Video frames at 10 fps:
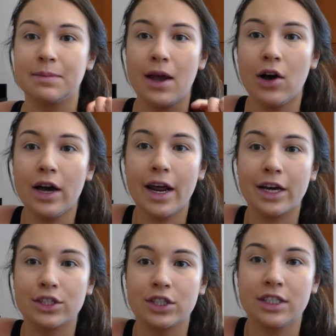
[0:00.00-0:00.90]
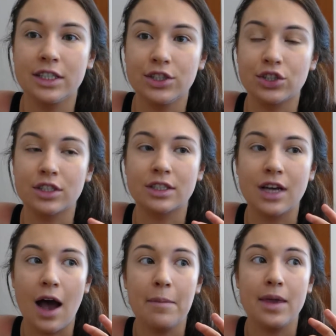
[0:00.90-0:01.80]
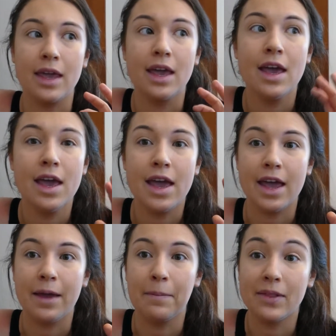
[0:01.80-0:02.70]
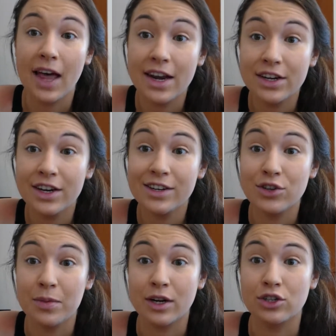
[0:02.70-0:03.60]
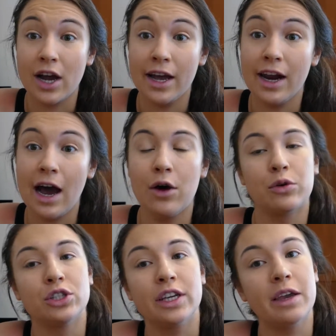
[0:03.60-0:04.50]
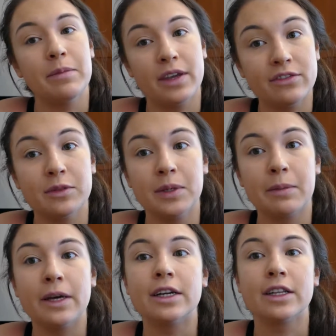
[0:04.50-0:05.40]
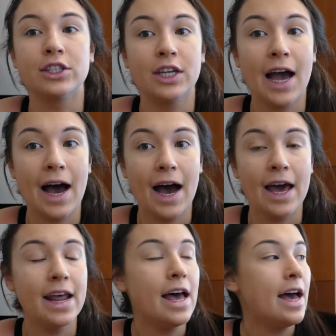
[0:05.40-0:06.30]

My aunt actually just got me a blender, so I'm going to try it out, or she gifted me a blender that she had.